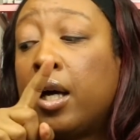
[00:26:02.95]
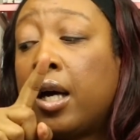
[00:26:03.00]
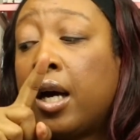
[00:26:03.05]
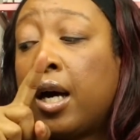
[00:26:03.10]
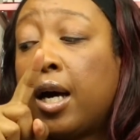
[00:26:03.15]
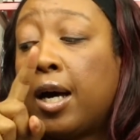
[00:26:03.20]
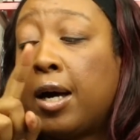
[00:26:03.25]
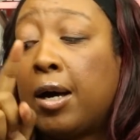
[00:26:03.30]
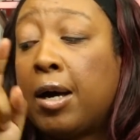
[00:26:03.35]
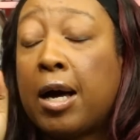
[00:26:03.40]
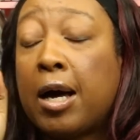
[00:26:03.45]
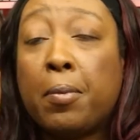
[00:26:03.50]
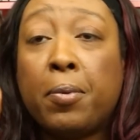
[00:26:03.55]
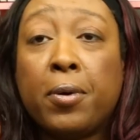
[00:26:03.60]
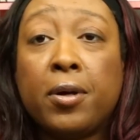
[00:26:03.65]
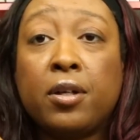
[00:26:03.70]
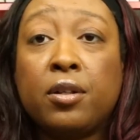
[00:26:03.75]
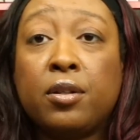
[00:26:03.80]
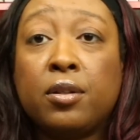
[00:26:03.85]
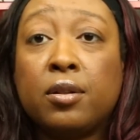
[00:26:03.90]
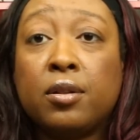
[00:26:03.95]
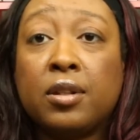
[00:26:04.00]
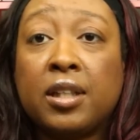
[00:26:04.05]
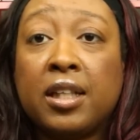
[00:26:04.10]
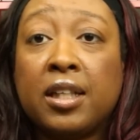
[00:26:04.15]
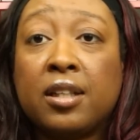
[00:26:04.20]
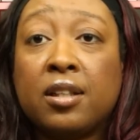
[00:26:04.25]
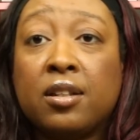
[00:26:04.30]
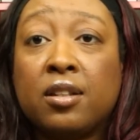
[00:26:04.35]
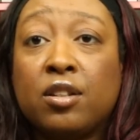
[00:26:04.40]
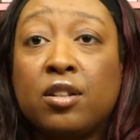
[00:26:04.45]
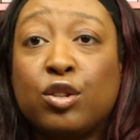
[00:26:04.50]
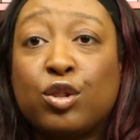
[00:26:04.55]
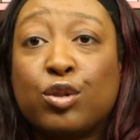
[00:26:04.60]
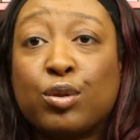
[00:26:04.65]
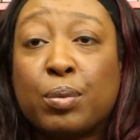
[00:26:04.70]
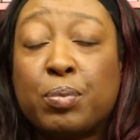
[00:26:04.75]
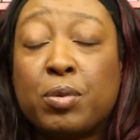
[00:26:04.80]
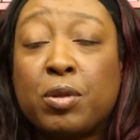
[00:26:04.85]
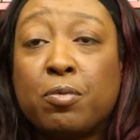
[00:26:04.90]
I'll put a link in the
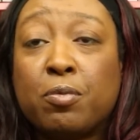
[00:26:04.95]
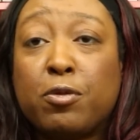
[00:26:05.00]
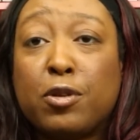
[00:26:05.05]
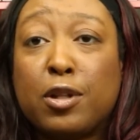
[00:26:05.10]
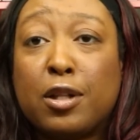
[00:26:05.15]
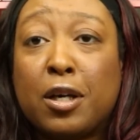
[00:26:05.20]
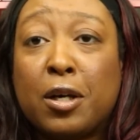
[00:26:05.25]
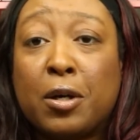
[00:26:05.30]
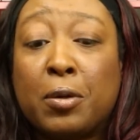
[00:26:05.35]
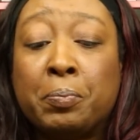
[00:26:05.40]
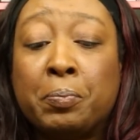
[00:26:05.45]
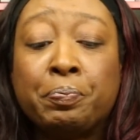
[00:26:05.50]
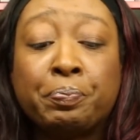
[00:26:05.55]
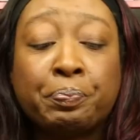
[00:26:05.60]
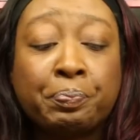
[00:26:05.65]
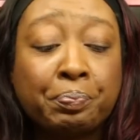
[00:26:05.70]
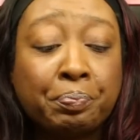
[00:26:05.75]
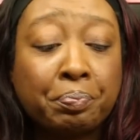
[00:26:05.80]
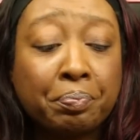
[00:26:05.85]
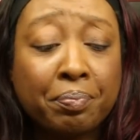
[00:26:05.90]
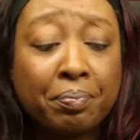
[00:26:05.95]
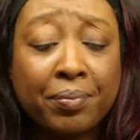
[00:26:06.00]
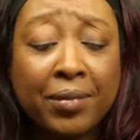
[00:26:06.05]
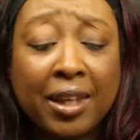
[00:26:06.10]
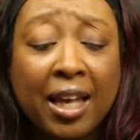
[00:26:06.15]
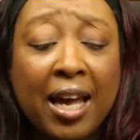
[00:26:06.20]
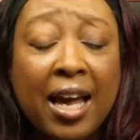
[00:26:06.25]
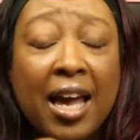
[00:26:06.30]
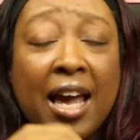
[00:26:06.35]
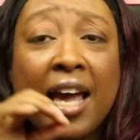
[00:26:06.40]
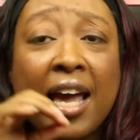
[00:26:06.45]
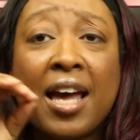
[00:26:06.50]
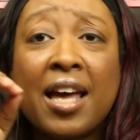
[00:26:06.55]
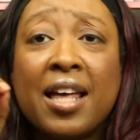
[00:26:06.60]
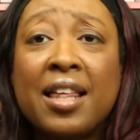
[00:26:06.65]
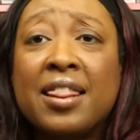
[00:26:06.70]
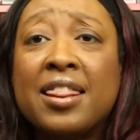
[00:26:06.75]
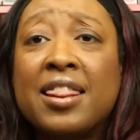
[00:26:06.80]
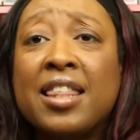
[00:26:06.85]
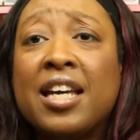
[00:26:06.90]
description below.
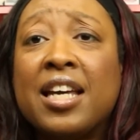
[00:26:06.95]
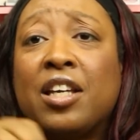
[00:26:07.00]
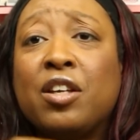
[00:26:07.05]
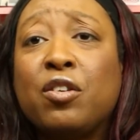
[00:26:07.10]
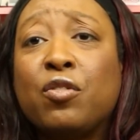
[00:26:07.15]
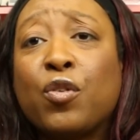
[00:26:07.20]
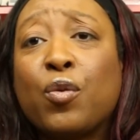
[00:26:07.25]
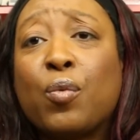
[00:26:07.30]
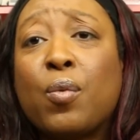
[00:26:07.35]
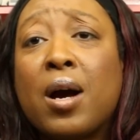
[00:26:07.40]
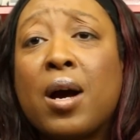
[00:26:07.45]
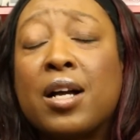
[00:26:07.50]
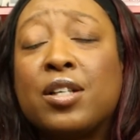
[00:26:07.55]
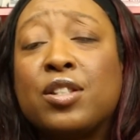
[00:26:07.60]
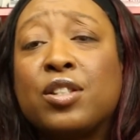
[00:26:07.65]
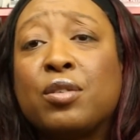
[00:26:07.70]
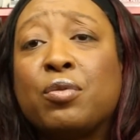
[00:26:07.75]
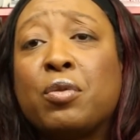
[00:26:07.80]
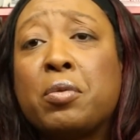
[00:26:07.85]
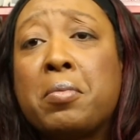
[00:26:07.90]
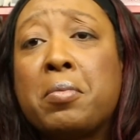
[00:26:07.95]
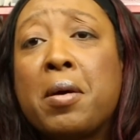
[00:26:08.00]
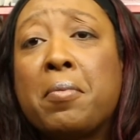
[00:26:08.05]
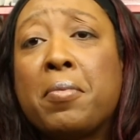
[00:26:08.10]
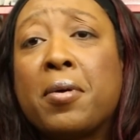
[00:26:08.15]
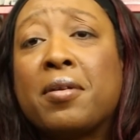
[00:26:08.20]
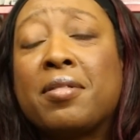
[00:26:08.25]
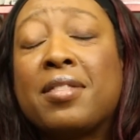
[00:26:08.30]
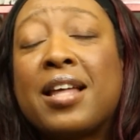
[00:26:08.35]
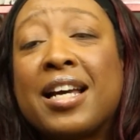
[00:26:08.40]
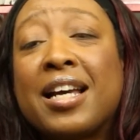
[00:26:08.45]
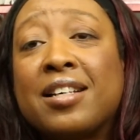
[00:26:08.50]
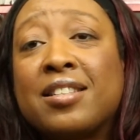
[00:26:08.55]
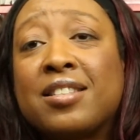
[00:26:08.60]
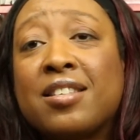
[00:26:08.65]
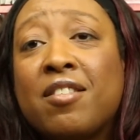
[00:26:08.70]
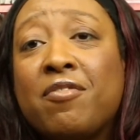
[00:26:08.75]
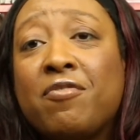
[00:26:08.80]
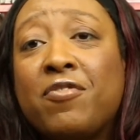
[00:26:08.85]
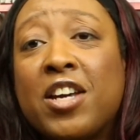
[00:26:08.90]
And thank you for watching. Remember, like
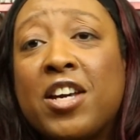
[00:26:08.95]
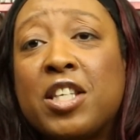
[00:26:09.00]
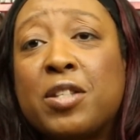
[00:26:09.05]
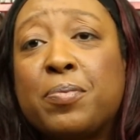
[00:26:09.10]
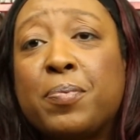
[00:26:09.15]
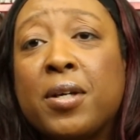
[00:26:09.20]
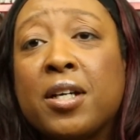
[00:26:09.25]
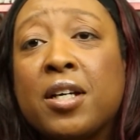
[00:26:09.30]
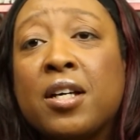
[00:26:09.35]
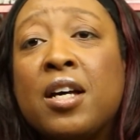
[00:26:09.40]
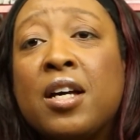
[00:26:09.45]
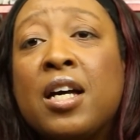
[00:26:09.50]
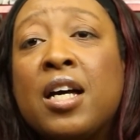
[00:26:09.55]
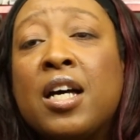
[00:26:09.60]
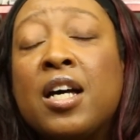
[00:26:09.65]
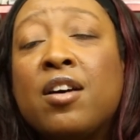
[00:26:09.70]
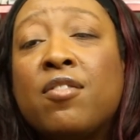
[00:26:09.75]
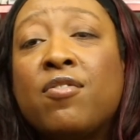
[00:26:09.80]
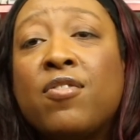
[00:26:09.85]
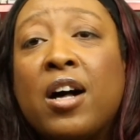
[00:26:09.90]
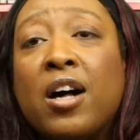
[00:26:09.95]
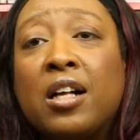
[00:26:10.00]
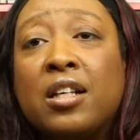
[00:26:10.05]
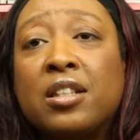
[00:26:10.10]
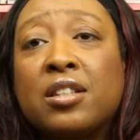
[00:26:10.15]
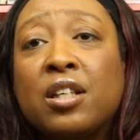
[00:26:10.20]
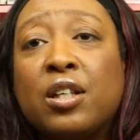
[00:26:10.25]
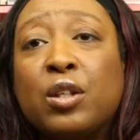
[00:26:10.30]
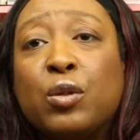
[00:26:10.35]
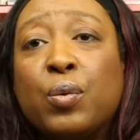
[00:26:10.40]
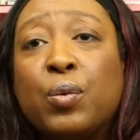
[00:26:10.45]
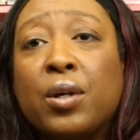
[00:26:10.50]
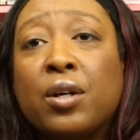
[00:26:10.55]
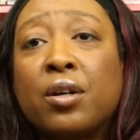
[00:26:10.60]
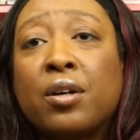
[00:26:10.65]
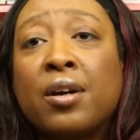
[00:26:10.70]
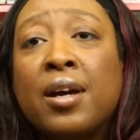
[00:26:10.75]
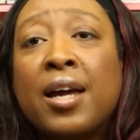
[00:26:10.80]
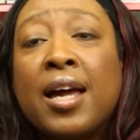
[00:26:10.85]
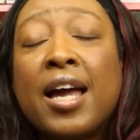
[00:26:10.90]
us on Facebook, follow us on
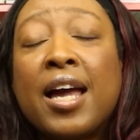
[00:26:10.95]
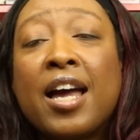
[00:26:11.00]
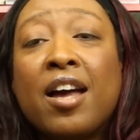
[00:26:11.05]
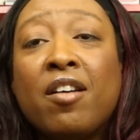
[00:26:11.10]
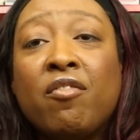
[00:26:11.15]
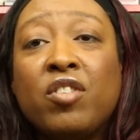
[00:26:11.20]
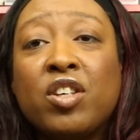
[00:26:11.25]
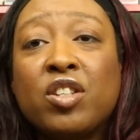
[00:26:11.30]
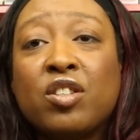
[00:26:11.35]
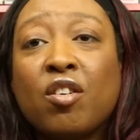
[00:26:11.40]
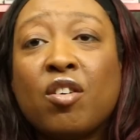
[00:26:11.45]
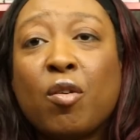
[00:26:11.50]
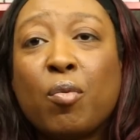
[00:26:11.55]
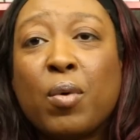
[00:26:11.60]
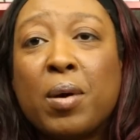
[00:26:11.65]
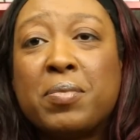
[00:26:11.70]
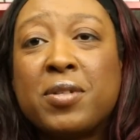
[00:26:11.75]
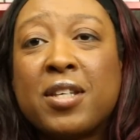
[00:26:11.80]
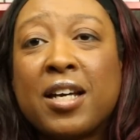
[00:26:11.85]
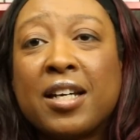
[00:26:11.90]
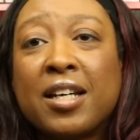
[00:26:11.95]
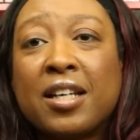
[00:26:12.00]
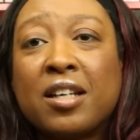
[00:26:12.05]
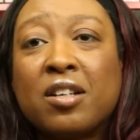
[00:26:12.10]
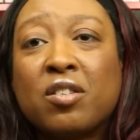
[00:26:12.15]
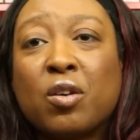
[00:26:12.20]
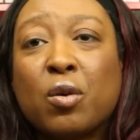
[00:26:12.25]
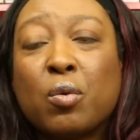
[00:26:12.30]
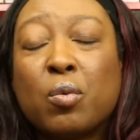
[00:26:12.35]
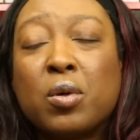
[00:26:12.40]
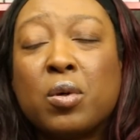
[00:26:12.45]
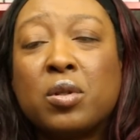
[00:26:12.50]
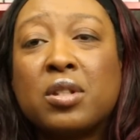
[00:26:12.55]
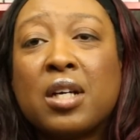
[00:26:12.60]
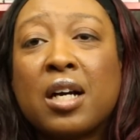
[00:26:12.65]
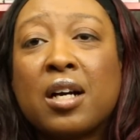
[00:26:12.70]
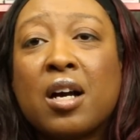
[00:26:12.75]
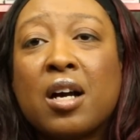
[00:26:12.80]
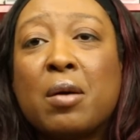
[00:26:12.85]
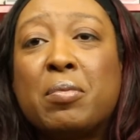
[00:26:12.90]
Twitter, and visit our website,
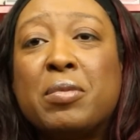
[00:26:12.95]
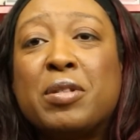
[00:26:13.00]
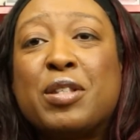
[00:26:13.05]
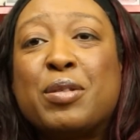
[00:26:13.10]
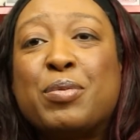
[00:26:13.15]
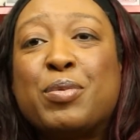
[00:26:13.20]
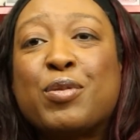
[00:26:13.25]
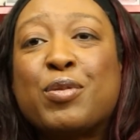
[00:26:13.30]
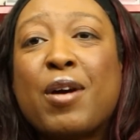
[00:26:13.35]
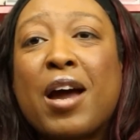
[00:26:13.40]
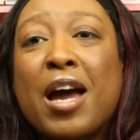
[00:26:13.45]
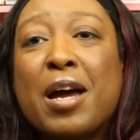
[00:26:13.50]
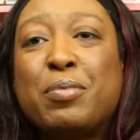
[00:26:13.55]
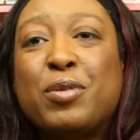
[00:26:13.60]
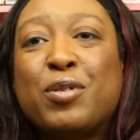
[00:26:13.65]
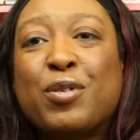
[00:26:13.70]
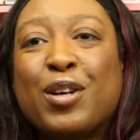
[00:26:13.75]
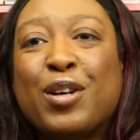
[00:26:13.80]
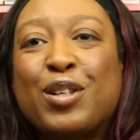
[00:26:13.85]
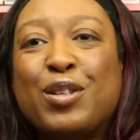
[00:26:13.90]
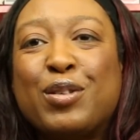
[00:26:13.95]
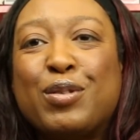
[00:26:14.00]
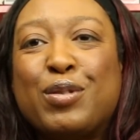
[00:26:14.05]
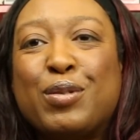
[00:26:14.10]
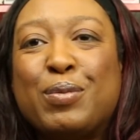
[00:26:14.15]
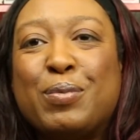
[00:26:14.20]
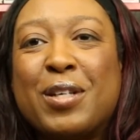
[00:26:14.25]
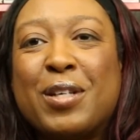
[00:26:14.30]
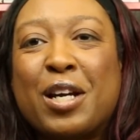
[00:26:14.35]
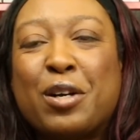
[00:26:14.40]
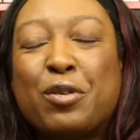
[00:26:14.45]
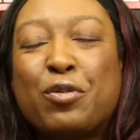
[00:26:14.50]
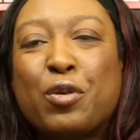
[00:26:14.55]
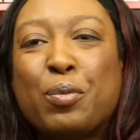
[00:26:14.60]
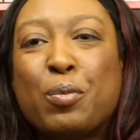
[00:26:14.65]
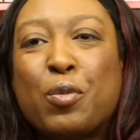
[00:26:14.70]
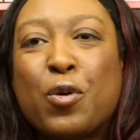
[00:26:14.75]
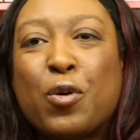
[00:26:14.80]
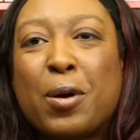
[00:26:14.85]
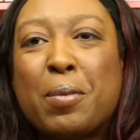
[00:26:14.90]
geekgirlworld.com, and subscribe to our YouTube channel
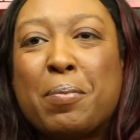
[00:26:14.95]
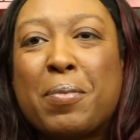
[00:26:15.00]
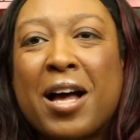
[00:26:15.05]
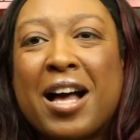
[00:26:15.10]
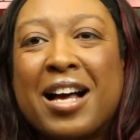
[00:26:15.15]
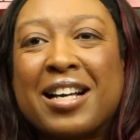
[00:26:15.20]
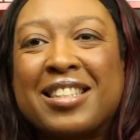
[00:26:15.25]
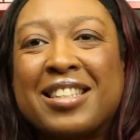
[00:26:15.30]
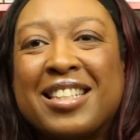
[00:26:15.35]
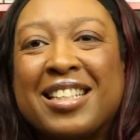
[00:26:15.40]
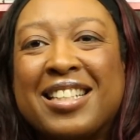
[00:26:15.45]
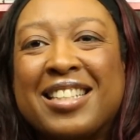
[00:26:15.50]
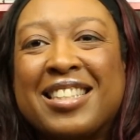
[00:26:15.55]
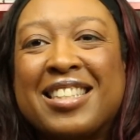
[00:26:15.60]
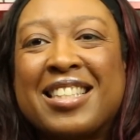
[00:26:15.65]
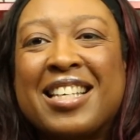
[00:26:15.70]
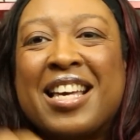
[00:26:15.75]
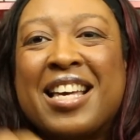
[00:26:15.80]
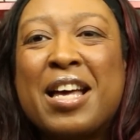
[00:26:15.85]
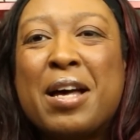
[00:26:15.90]
for more unboxings.